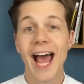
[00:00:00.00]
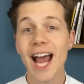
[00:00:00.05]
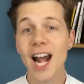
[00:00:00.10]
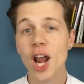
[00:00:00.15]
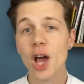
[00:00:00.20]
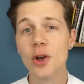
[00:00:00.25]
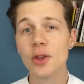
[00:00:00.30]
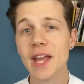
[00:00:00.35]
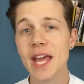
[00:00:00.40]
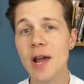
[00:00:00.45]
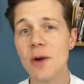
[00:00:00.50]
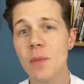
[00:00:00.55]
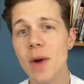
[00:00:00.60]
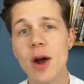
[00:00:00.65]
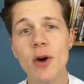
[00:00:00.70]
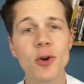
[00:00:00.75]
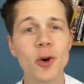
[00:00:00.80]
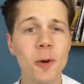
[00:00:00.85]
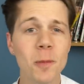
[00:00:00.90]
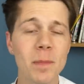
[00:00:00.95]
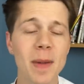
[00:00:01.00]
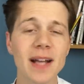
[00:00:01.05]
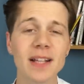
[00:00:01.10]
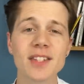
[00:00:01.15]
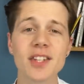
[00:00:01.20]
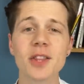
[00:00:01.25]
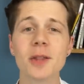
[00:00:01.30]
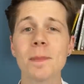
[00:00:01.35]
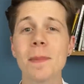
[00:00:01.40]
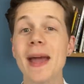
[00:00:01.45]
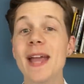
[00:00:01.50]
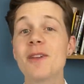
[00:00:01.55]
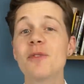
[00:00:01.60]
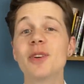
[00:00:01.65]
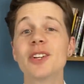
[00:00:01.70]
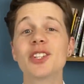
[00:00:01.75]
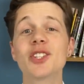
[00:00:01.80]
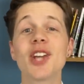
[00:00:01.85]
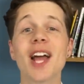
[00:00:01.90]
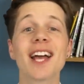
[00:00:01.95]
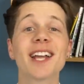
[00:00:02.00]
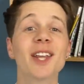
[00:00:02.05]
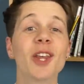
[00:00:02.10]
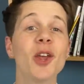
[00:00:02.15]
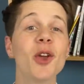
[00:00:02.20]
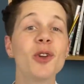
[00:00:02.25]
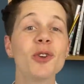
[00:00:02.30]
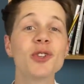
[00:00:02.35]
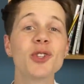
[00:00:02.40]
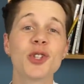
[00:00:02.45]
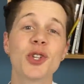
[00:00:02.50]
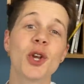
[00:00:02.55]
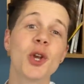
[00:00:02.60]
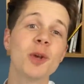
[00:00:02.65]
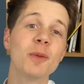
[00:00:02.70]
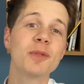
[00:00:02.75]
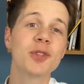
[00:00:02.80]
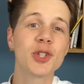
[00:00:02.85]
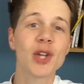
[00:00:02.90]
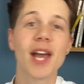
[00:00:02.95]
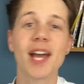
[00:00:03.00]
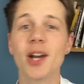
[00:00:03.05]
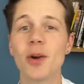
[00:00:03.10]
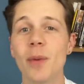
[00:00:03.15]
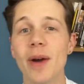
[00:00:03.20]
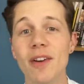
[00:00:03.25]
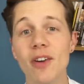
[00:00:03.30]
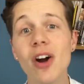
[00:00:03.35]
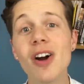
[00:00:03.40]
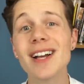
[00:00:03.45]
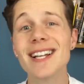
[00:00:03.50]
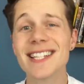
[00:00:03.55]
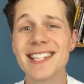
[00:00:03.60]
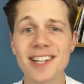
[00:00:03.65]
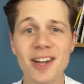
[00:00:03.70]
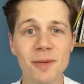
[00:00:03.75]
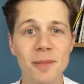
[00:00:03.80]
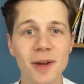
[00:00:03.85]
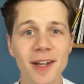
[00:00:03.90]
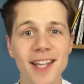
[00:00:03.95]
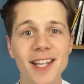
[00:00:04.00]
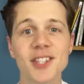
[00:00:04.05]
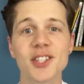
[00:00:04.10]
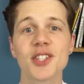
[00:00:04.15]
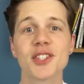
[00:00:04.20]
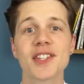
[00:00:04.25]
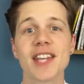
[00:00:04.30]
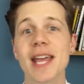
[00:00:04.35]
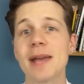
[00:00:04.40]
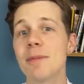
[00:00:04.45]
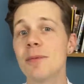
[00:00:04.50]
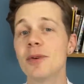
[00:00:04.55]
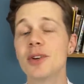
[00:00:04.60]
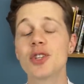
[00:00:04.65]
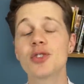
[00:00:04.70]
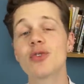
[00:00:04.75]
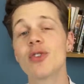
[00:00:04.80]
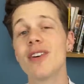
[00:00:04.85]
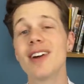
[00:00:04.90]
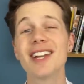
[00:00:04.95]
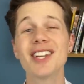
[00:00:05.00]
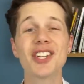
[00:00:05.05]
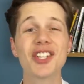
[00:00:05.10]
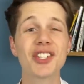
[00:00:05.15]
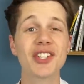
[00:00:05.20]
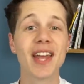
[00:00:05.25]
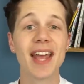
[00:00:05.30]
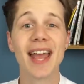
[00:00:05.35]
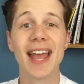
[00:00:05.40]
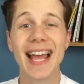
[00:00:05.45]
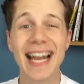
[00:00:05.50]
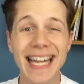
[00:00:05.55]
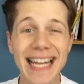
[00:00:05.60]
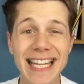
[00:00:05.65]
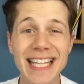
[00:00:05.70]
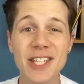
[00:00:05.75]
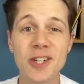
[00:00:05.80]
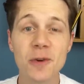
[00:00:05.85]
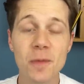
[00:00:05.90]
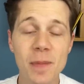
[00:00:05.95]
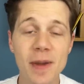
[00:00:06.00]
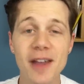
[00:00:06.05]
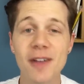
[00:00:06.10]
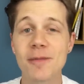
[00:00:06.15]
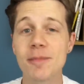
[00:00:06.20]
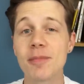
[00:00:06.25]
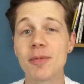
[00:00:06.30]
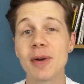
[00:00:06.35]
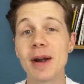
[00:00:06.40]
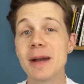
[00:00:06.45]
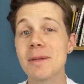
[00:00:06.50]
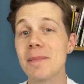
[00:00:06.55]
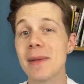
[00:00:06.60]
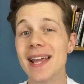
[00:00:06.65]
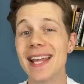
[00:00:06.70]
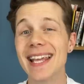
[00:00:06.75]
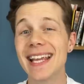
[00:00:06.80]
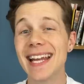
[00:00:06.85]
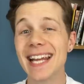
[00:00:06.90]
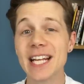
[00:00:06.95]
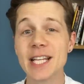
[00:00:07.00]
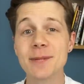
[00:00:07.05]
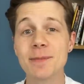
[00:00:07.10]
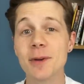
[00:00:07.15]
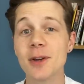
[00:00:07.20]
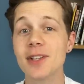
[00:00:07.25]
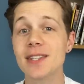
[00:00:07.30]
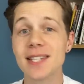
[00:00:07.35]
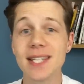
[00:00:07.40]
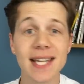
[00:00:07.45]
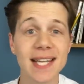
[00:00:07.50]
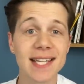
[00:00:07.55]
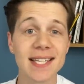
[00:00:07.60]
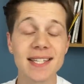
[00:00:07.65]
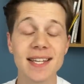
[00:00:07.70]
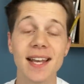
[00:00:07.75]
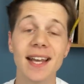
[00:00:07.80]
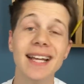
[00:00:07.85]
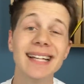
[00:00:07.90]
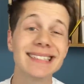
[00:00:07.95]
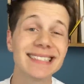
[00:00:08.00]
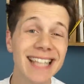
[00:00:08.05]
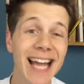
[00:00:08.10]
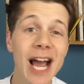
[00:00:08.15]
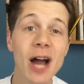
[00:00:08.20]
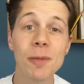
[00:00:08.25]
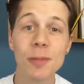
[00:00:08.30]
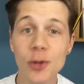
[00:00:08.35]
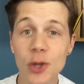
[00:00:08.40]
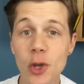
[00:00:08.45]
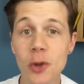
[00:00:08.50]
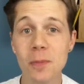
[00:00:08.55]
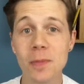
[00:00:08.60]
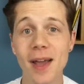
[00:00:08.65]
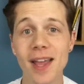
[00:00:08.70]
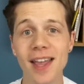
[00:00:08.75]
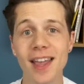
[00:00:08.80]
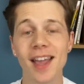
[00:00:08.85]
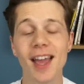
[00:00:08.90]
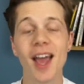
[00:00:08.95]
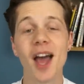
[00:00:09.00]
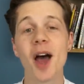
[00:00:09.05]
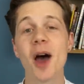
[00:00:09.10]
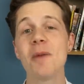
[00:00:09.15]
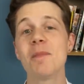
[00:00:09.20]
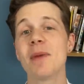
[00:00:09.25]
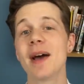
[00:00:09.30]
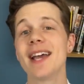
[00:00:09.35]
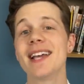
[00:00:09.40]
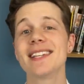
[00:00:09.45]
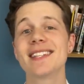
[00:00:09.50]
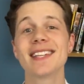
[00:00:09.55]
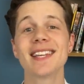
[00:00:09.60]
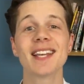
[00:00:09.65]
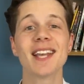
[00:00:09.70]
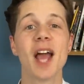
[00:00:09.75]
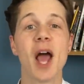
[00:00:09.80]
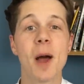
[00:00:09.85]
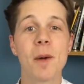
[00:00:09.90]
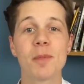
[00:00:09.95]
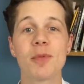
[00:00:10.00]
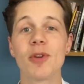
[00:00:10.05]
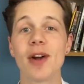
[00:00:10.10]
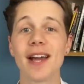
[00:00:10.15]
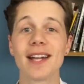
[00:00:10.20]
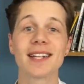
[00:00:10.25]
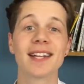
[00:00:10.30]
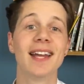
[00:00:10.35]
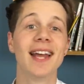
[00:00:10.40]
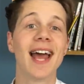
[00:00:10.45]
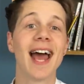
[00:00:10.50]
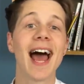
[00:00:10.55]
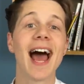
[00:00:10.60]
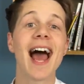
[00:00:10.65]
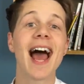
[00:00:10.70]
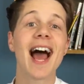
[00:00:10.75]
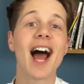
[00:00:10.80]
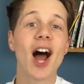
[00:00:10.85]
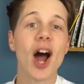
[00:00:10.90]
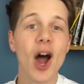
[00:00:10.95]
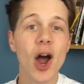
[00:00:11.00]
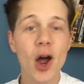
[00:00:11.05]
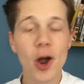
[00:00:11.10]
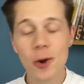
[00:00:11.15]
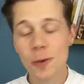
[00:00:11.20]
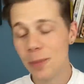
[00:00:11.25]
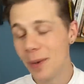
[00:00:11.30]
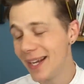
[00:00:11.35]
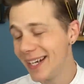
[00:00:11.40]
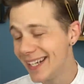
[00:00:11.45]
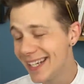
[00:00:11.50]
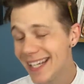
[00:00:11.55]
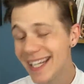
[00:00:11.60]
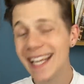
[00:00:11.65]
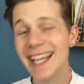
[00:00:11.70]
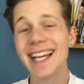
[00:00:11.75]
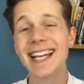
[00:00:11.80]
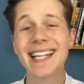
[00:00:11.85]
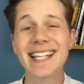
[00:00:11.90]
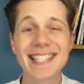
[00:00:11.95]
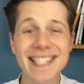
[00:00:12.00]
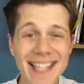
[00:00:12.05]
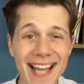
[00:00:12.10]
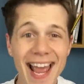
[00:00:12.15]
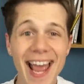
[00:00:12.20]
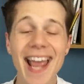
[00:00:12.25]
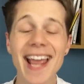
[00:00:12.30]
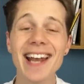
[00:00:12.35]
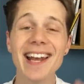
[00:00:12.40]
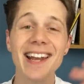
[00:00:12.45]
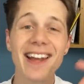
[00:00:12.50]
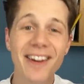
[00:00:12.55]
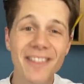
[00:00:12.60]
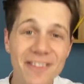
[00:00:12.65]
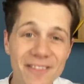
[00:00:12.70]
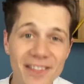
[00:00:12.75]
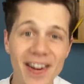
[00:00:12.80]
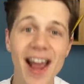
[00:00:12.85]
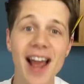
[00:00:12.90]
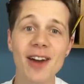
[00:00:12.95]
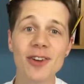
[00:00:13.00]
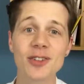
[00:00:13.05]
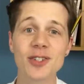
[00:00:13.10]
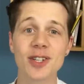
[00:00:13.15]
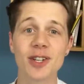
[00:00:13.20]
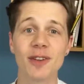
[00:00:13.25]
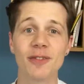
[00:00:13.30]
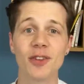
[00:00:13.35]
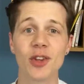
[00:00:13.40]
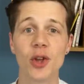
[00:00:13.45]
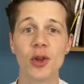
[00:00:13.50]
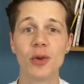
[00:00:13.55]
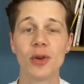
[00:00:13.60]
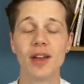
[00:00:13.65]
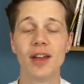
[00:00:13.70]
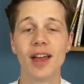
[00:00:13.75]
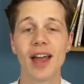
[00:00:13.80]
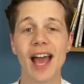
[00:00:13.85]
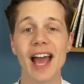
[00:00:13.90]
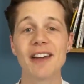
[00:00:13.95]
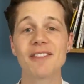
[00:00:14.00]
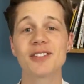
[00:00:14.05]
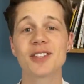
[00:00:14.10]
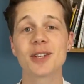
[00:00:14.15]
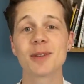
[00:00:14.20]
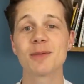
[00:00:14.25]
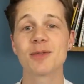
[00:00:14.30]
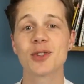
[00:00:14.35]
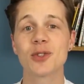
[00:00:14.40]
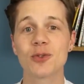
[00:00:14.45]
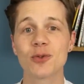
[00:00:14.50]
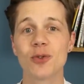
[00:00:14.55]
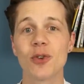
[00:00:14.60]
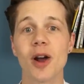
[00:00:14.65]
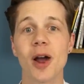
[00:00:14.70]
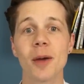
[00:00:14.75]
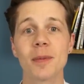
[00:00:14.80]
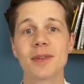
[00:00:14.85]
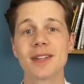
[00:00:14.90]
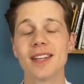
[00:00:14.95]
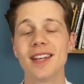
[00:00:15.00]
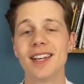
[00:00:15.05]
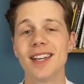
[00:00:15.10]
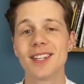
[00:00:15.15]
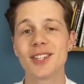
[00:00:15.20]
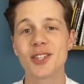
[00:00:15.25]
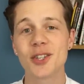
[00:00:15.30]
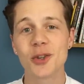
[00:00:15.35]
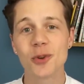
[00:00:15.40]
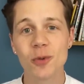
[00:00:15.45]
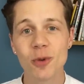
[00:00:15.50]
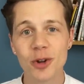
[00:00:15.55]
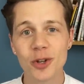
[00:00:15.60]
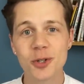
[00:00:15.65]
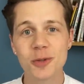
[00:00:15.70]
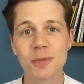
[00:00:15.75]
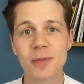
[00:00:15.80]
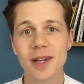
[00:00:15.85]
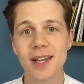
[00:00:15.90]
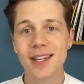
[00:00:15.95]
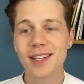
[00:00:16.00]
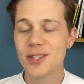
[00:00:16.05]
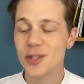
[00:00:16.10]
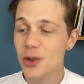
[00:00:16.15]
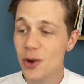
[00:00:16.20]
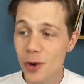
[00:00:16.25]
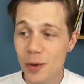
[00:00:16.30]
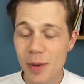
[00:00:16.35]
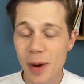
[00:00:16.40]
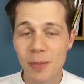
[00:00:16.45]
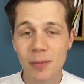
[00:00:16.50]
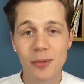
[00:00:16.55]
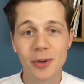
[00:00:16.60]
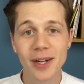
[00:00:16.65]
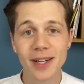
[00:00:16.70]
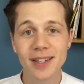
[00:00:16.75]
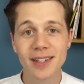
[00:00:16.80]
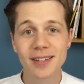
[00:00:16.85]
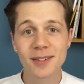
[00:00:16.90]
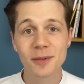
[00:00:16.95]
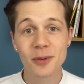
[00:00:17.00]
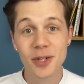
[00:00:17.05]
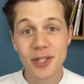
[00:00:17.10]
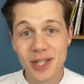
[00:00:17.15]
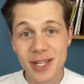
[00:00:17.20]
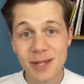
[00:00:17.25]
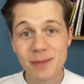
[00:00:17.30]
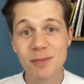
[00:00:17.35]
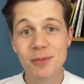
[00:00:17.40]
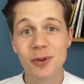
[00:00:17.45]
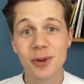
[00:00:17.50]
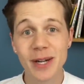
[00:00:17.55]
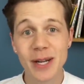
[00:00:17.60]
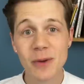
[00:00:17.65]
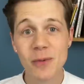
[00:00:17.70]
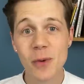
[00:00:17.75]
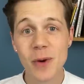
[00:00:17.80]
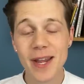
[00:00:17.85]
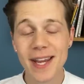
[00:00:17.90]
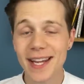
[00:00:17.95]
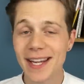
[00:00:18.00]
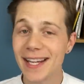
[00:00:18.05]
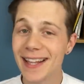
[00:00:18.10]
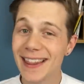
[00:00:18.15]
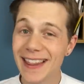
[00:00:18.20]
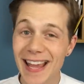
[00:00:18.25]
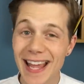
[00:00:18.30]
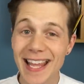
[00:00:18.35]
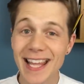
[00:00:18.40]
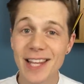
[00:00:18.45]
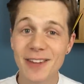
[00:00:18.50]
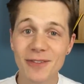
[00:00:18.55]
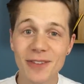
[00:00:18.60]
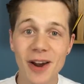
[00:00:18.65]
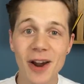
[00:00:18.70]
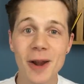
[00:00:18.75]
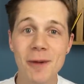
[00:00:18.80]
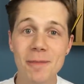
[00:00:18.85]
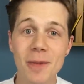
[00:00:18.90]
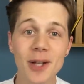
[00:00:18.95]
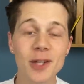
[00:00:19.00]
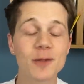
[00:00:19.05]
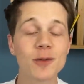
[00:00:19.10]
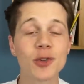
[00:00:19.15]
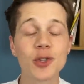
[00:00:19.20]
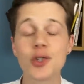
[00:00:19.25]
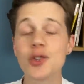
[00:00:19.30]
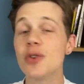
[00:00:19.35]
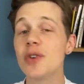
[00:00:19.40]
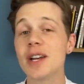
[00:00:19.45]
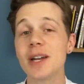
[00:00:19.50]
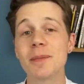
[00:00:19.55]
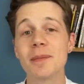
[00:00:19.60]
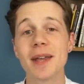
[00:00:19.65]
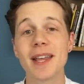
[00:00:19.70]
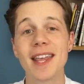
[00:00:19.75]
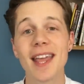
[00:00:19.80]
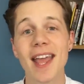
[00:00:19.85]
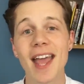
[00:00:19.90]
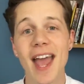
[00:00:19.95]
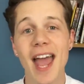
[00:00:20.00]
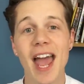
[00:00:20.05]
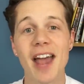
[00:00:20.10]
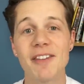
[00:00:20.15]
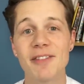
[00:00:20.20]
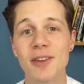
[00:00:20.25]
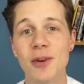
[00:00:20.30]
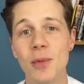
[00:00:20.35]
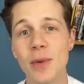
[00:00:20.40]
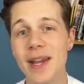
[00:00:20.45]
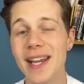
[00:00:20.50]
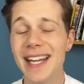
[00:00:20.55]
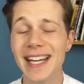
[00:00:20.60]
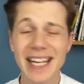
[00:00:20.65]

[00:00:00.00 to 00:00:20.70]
Hello there and welcome back to the Bake with Jack YouTube channel, where I sit on my kitchen table and try and share a little bit of bread making expertise to help you make amazing bread at home. Nearly 10,000 of you have subscribed to watch me talk about bread, which is pretty wicked. Thank you very much for joining me every week.